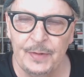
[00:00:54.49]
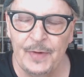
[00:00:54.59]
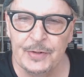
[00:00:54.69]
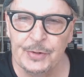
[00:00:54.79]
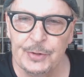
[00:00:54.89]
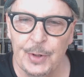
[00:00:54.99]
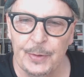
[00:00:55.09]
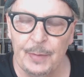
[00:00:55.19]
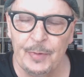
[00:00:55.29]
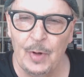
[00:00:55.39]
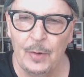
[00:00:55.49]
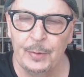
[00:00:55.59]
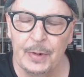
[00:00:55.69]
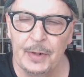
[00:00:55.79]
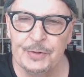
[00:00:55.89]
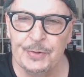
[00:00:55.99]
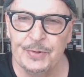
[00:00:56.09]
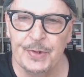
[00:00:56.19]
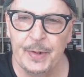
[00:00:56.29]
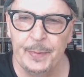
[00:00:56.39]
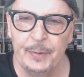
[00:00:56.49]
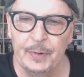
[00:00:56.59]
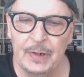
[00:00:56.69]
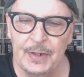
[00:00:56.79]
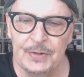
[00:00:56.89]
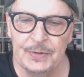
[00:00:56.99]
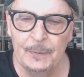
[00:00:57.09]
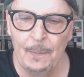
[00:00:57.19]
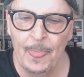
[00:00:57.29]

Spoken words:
that eventually showed up in all the rehearsals that have been released.